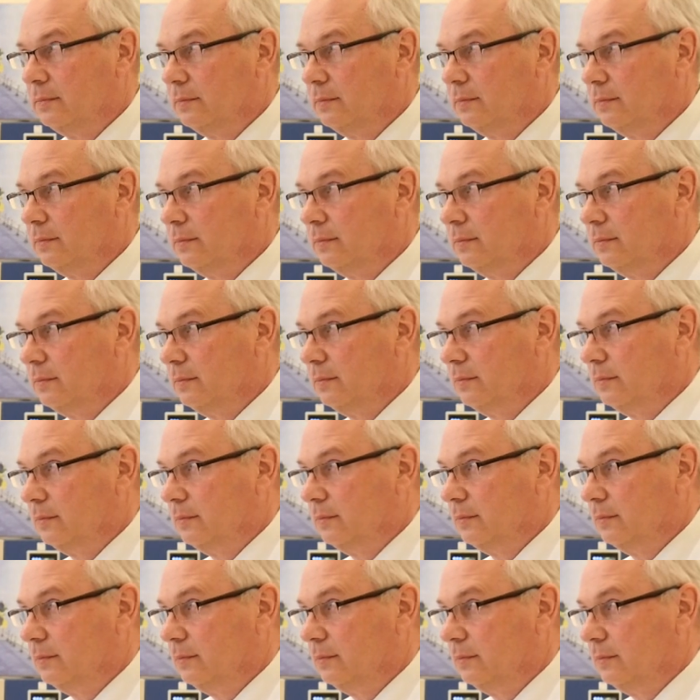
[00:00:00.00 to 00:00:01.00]

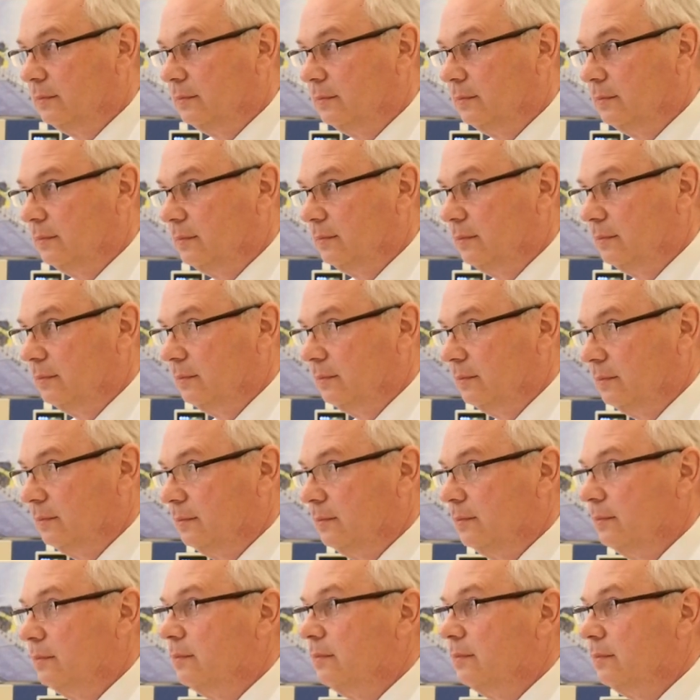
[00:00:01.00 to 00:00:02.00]

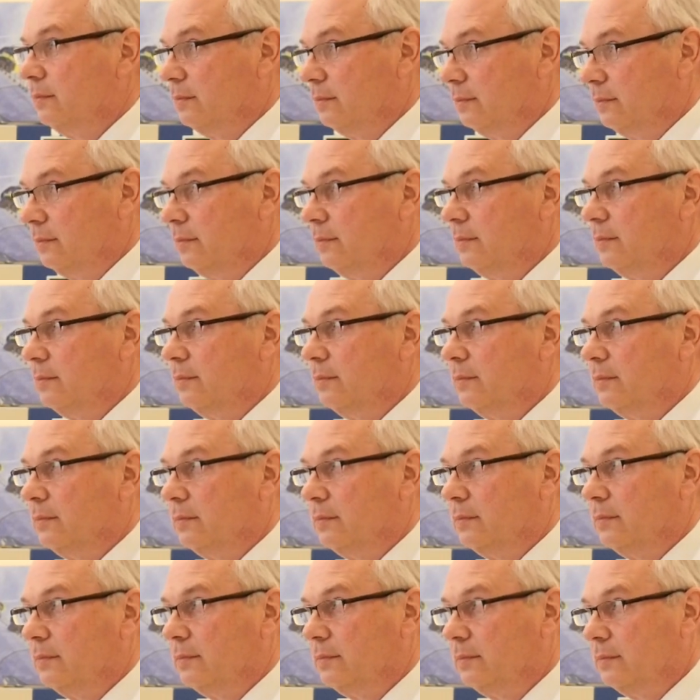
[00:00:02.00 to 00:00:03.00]

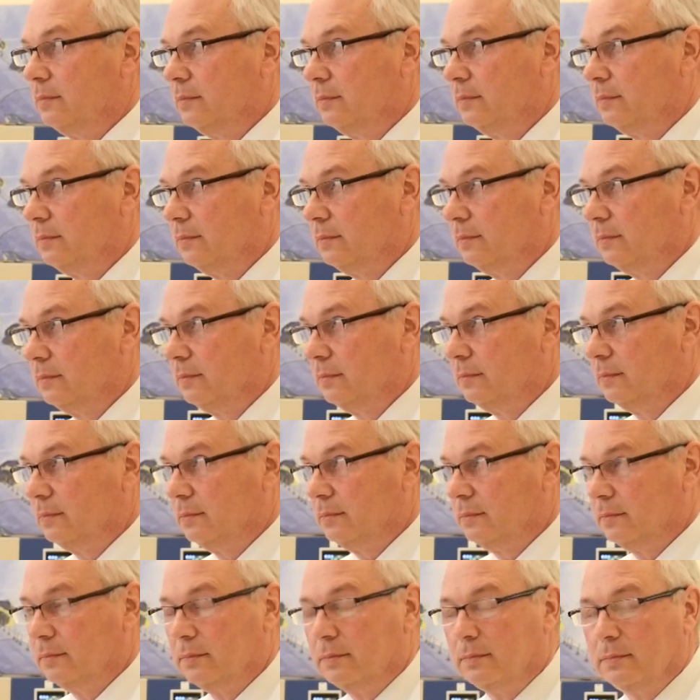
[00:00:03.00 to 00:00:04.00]

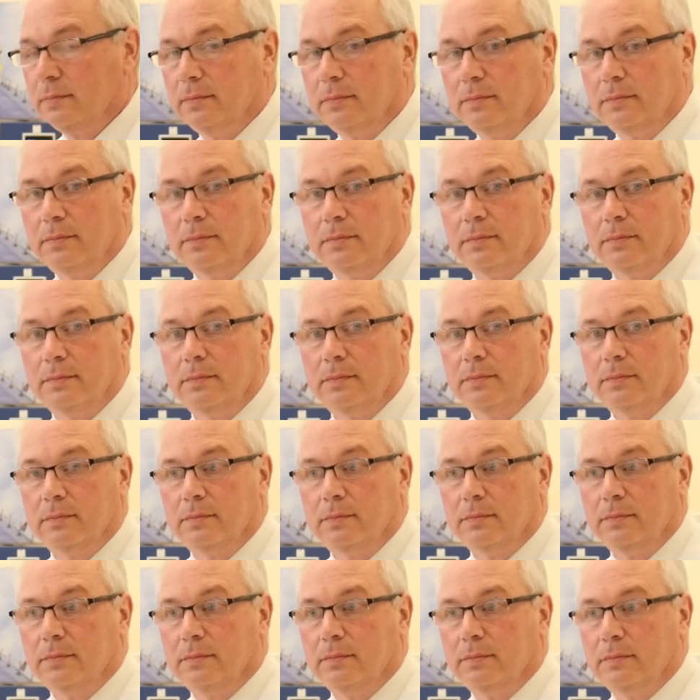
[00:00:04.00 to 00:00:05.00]

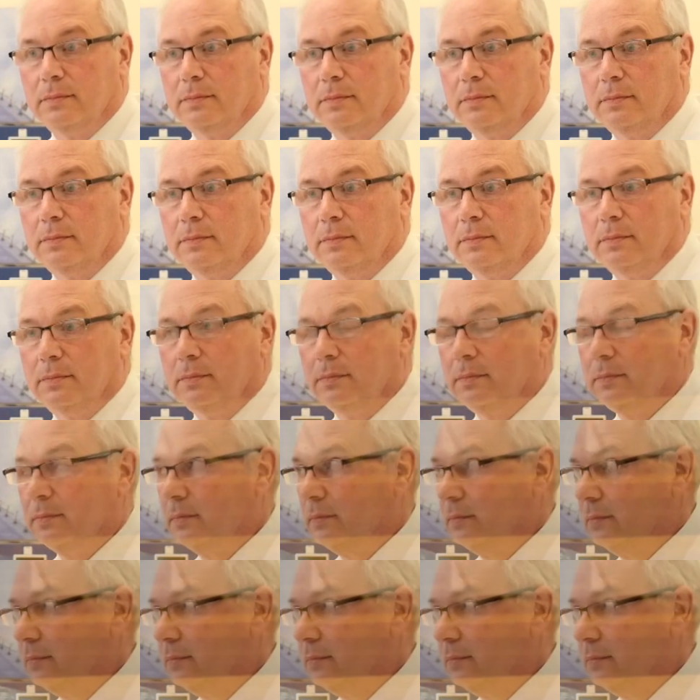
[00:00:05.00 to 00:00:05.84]
(not speaking)